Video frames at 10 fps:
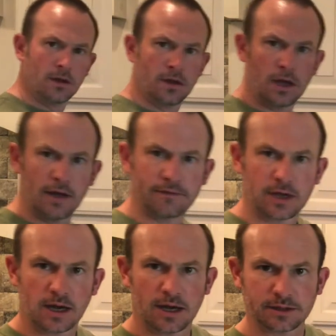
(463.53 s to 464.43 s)
I've
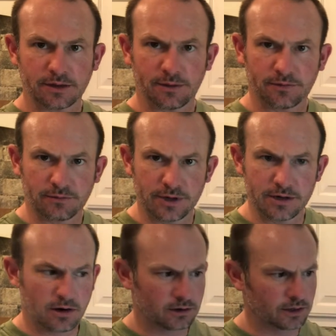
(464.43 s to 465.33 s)
got 3
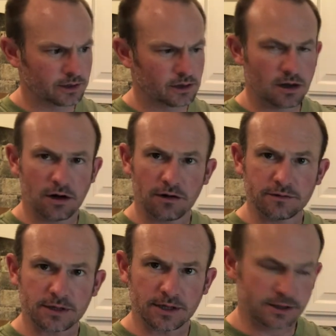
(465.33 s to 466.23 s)
garlic
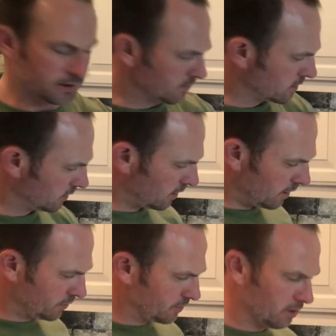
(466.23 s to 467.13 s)
cloves and some
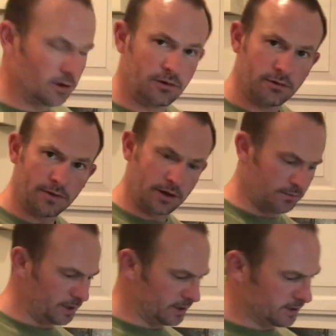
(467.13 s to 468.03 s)
cilantro that are
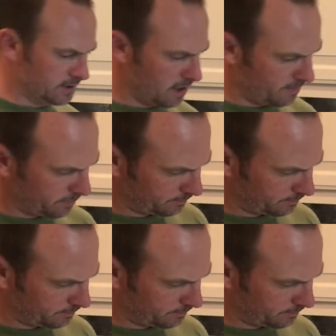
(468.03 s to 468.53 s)
minced up.